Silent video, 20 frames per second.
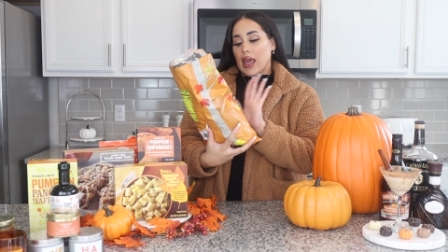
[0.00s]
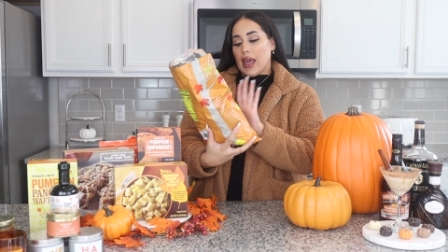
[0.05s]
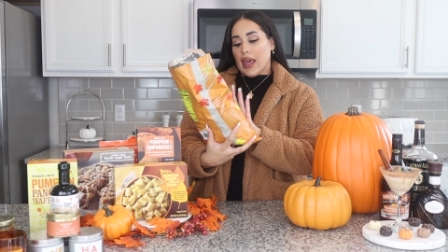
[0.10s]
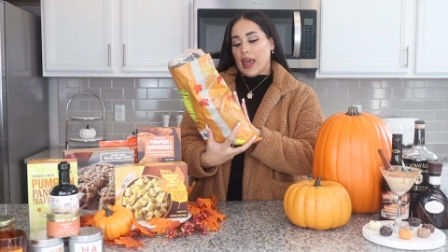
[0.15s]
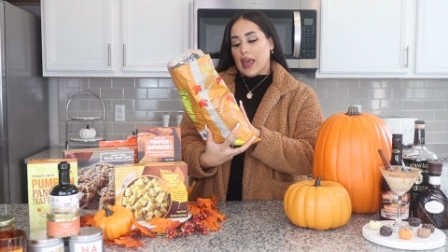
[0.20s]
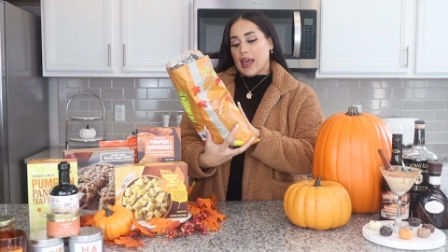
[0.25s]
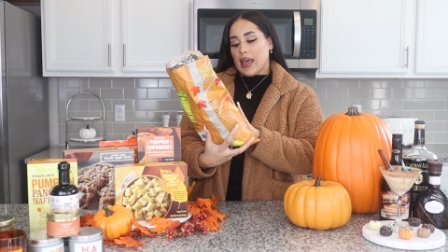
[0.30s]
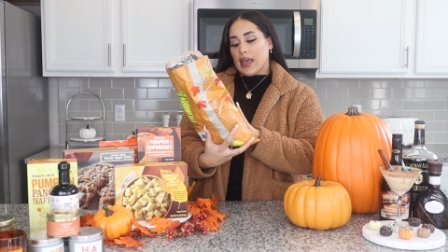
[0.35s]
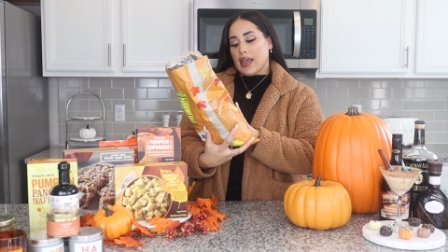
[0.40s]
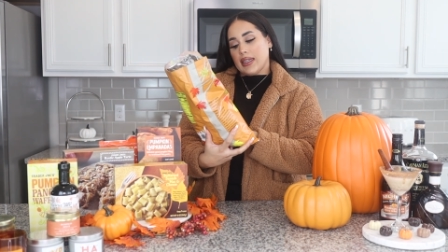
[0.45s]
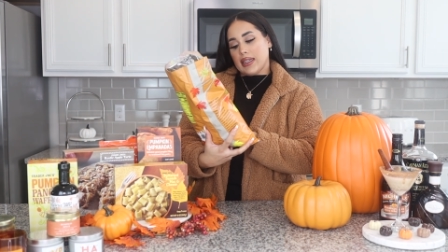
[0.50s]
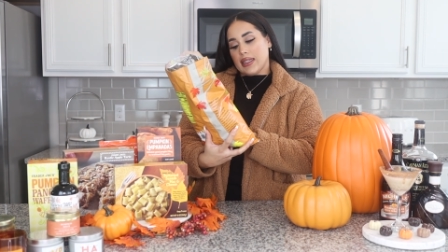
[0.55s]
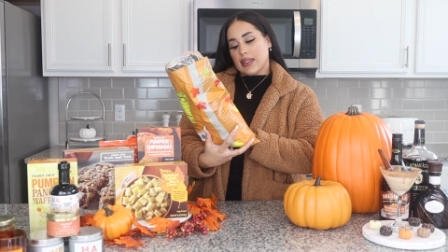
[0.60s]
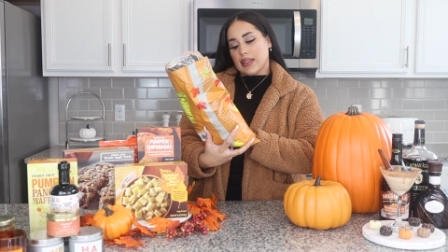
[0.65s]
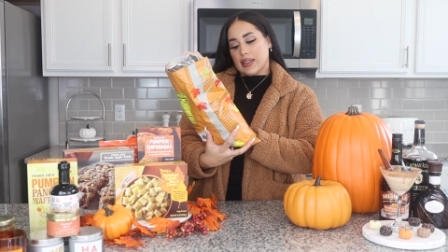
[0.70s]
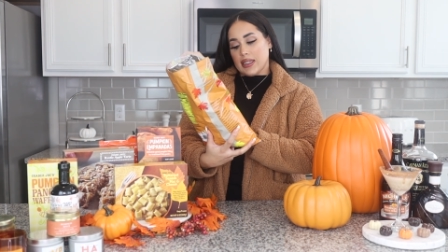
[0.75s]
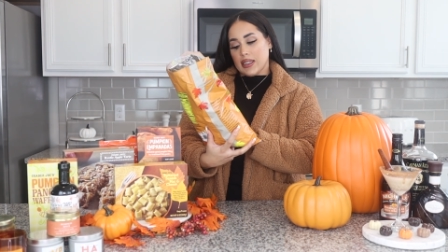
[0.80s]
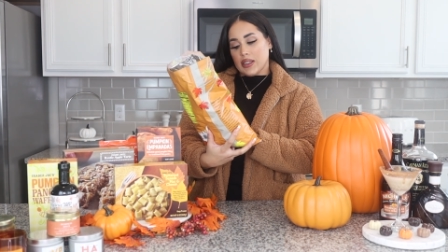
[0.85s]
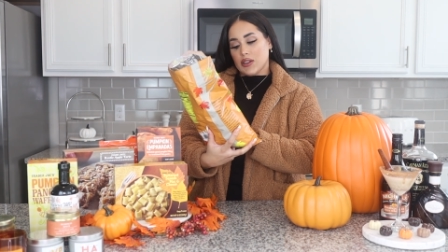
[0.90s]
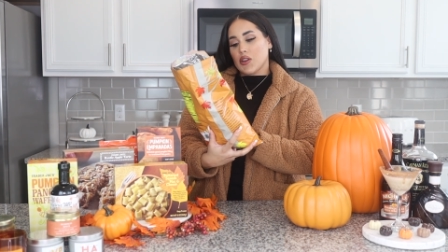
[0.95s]
and
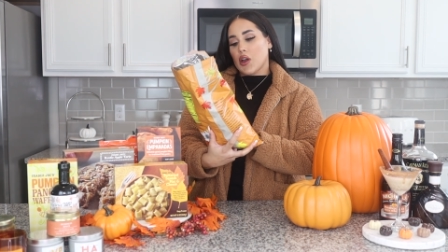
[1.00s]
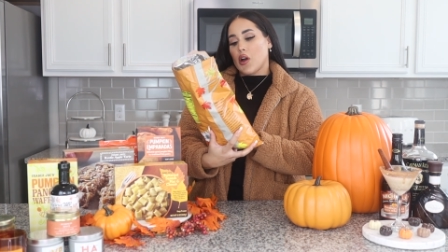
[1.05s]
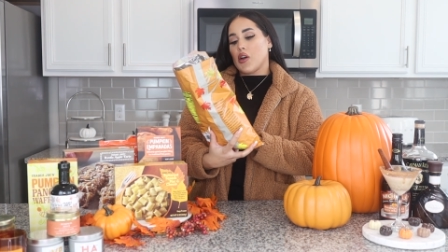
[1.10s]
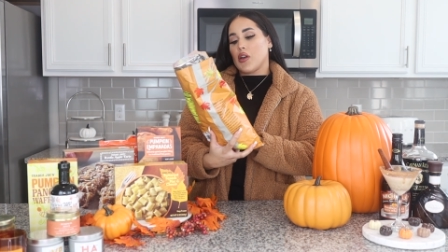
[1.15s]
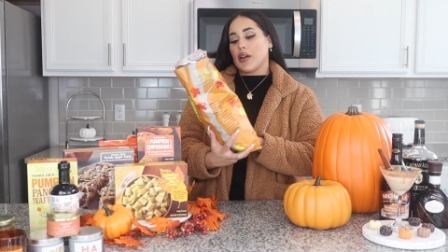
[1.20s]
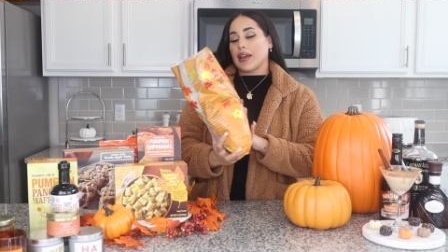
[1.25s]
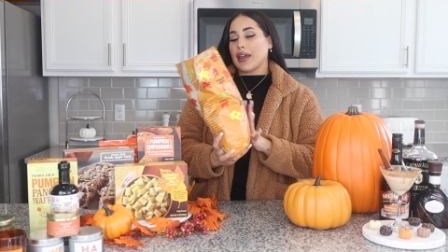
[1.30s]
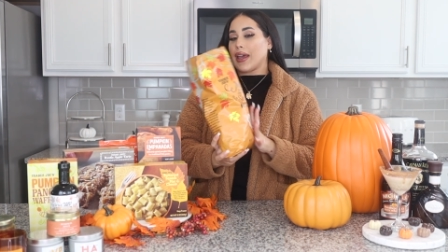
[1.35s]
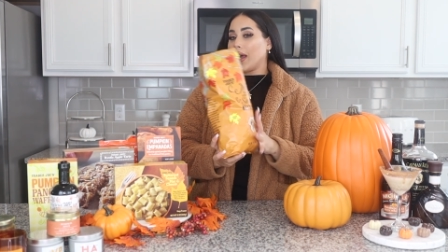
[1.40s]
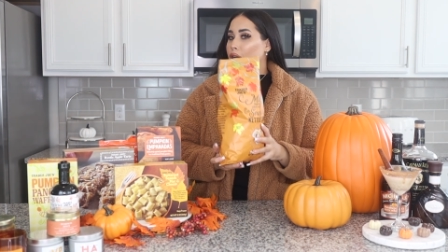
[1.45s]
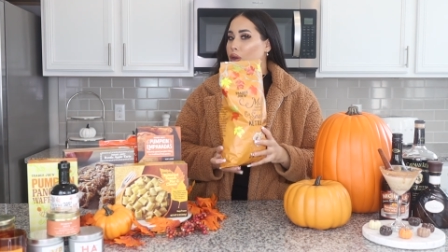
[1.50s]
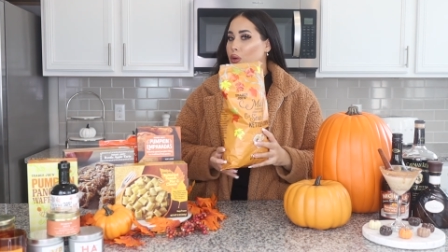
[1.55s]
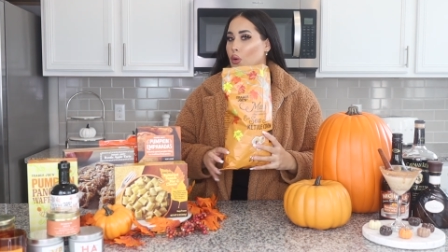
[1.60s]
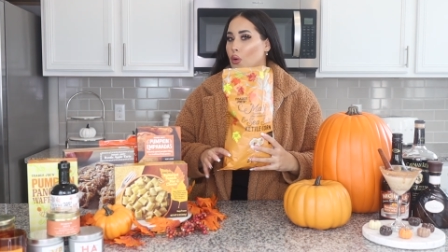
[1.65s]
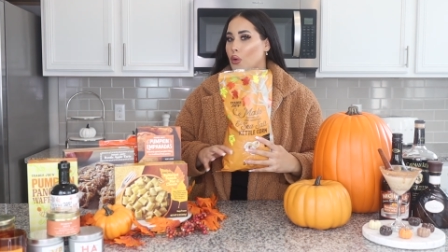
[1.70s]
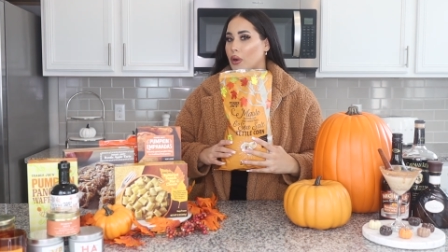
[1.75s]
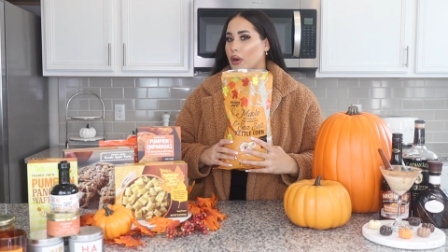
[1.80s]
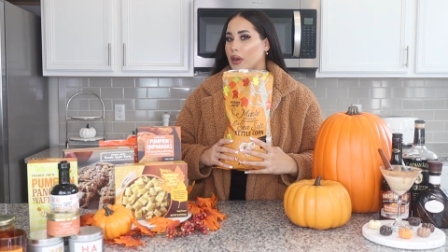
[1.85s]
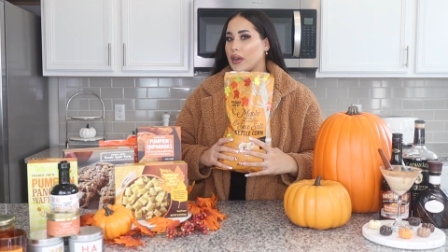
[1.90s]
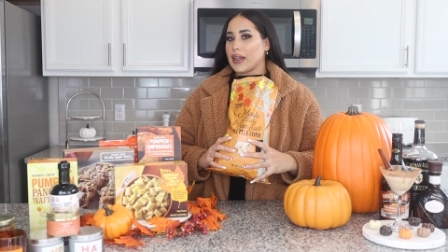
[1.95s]
sea salt kettle
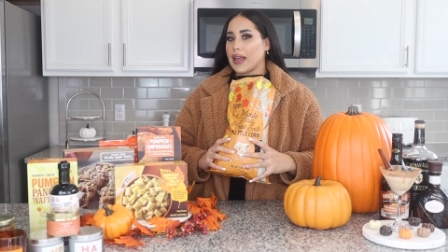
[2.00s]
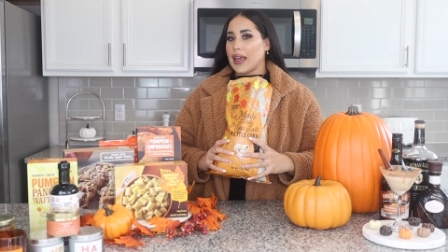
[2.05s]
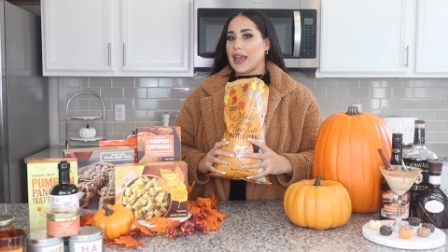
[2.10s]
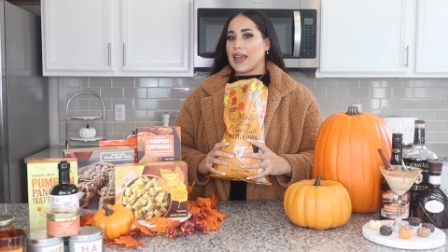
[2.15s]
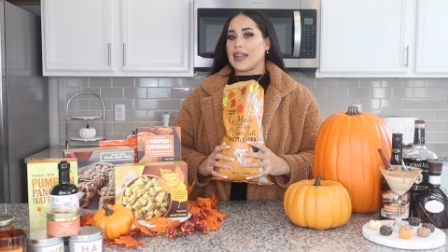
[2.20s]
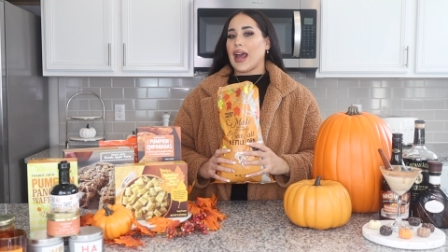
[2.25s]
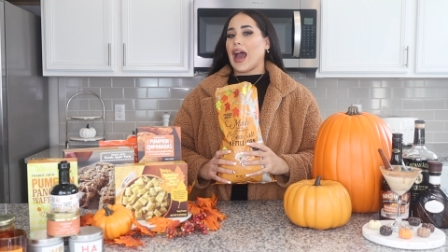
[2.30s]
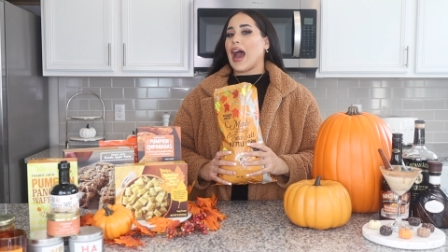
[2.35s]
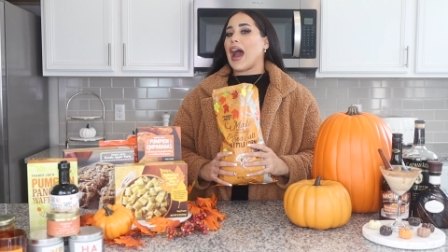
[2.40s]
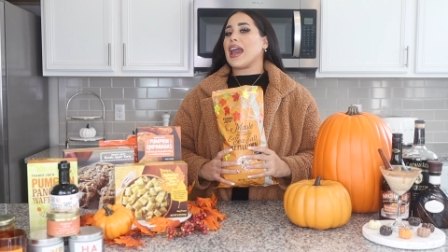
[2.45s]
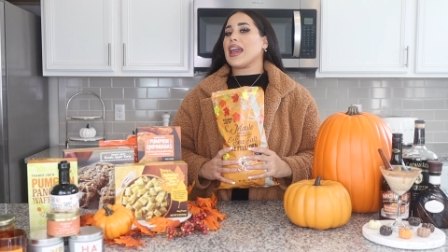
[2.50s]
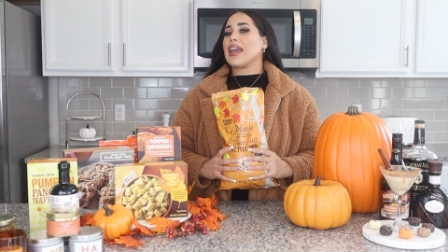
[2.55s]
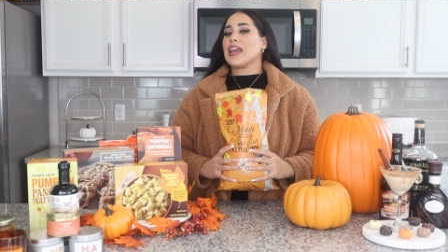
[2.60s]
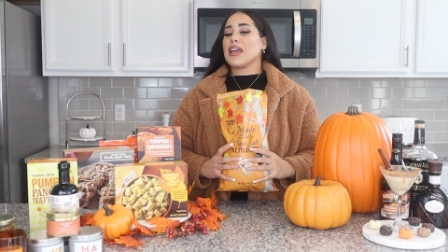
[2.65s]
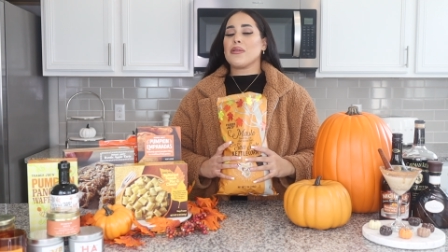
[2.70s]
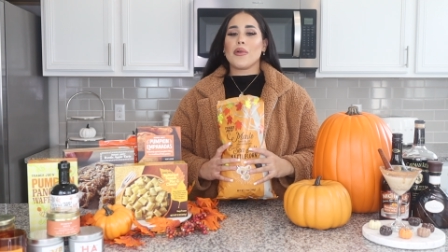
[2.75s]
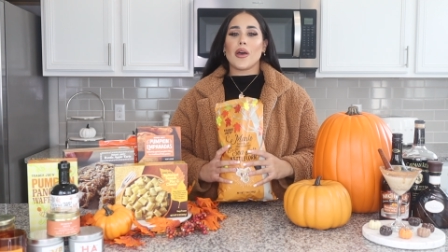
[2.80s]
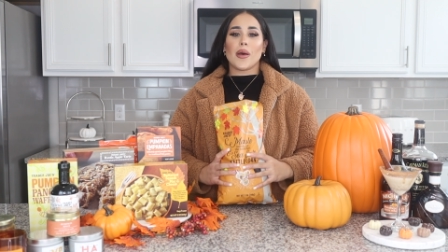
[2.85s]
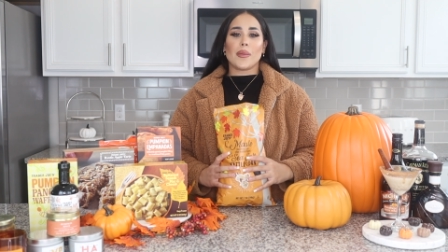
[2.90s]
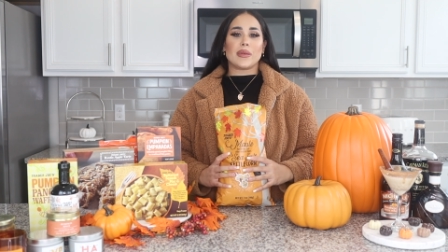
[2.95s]
corn and I
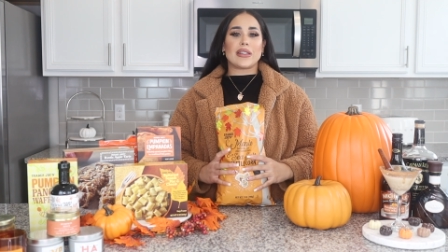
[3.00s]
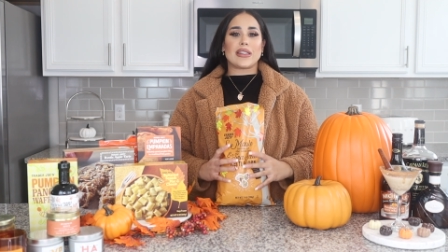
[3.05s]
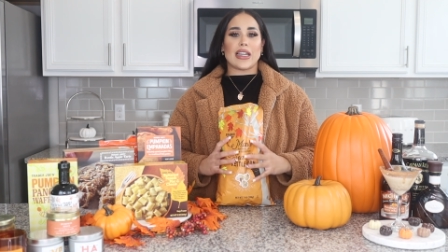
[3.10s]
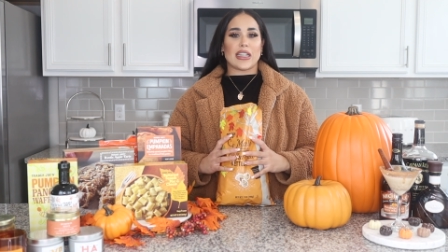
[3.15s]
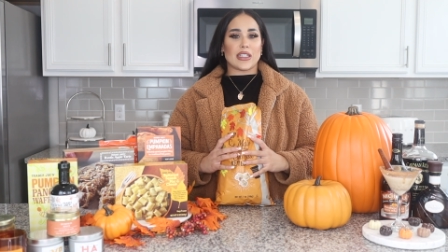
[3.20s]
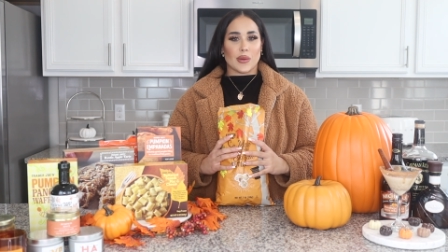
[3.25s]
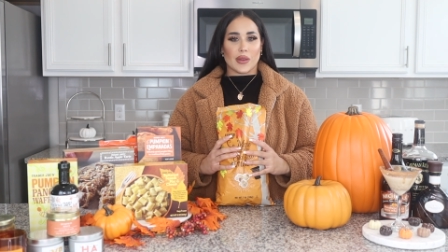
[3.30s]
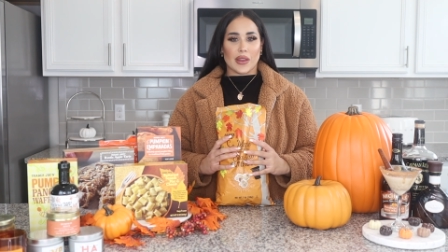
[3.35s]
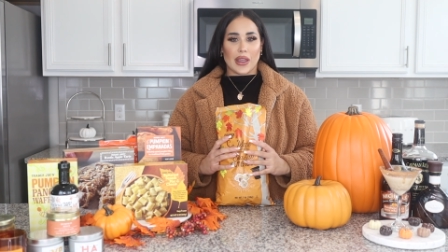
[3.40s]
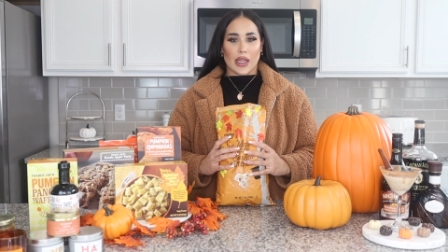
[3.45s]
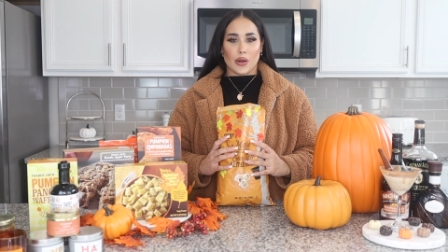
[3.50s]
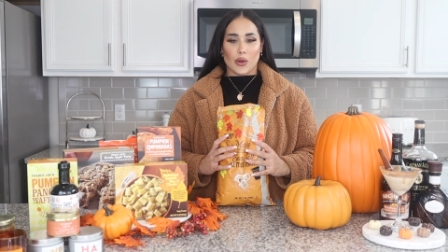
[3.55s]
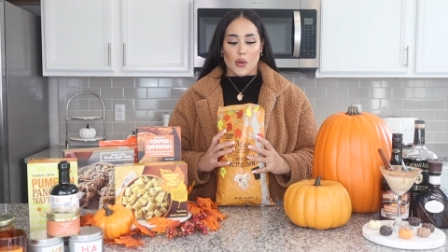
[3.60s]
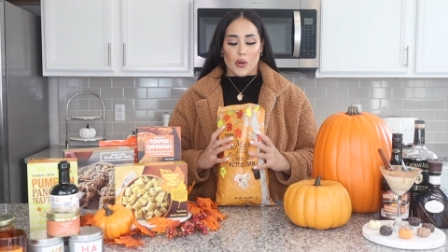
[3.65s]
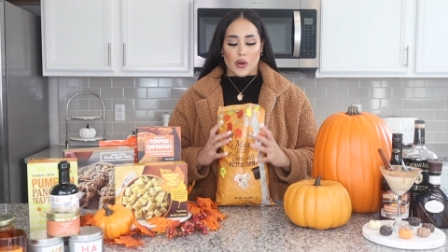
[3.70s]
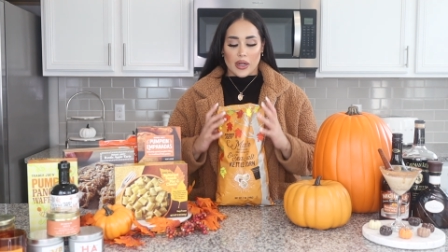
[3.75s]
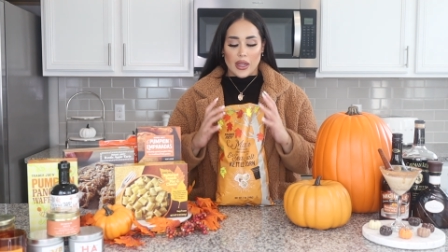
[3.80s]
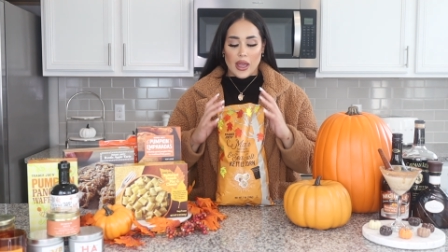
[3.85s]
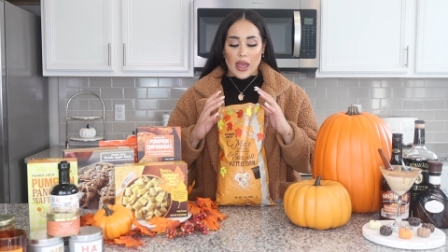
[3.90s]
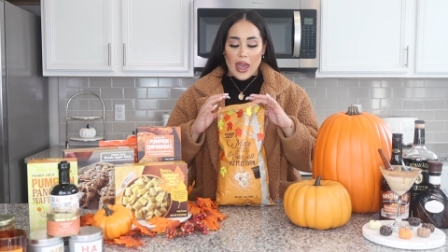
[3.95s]
am obsessed with kettle
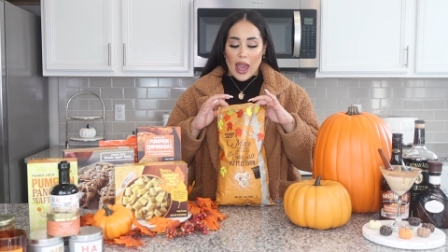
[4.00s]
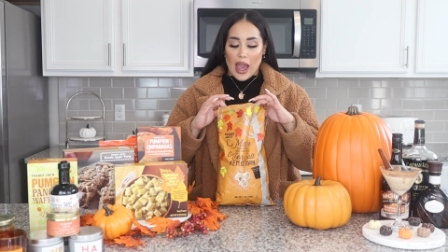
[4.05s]
corn.